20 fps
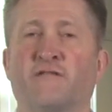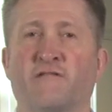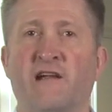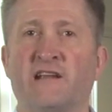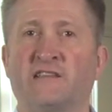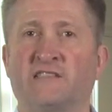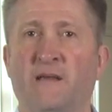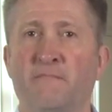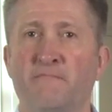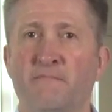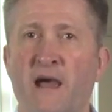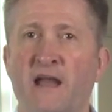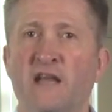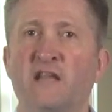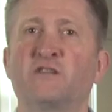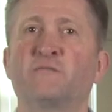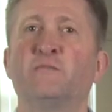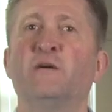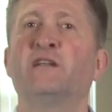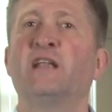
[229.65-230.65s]
for asset
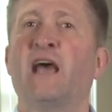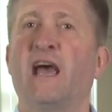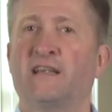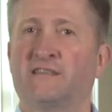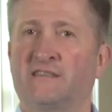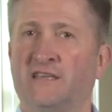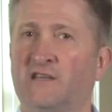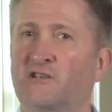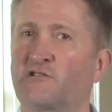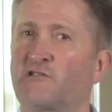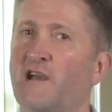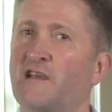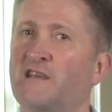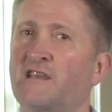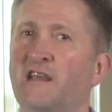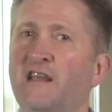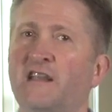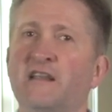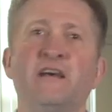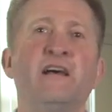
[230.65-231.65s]
management, asset
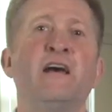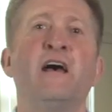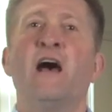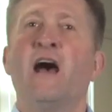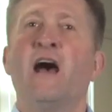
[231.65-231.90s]
tracking,